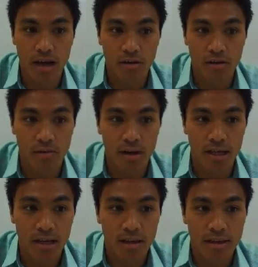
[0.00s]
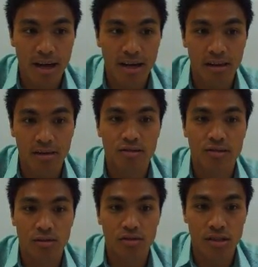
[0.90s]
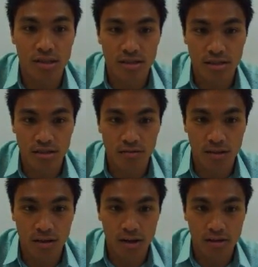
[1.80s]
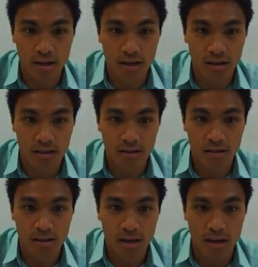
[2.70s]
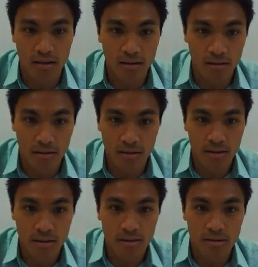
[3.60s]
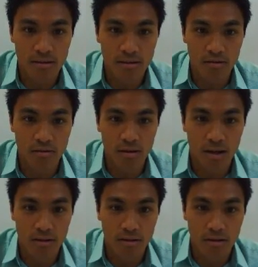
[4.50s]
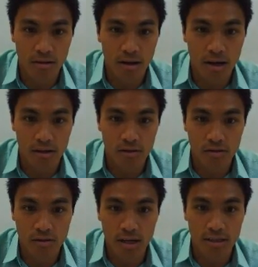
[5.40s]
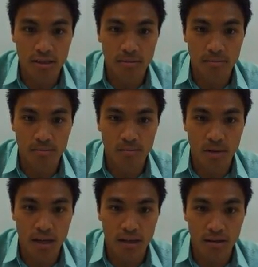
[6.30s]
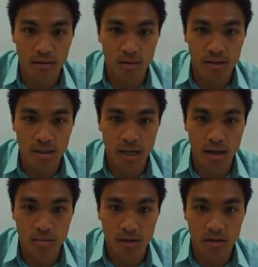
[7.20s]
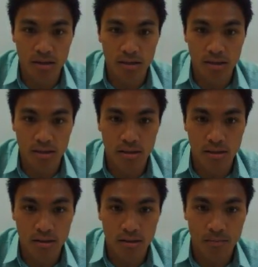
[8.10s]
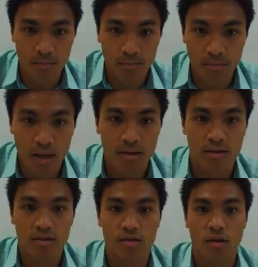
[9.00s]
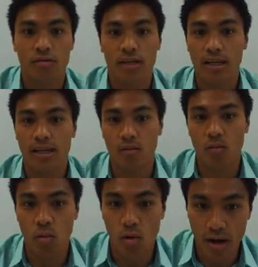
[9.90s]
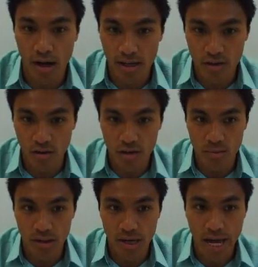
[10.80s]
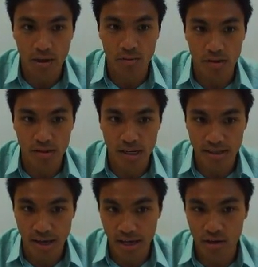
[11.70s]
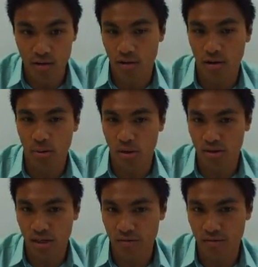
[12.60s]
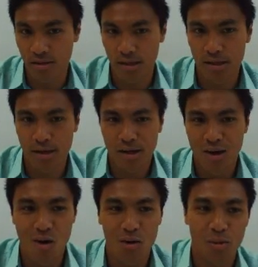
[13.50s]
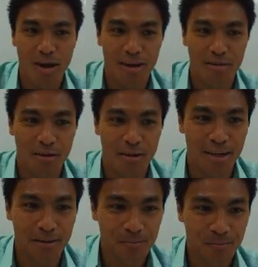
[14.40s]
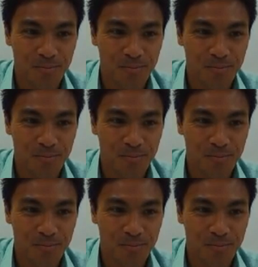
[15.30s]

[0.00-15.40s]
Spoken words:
it out already, that colorless solution is silver nitrate. Okay, silver nitrate. And once again, because it's dissolved in water, it's going to be aqueous. That's AQ. I apologize for the horrible handwriting.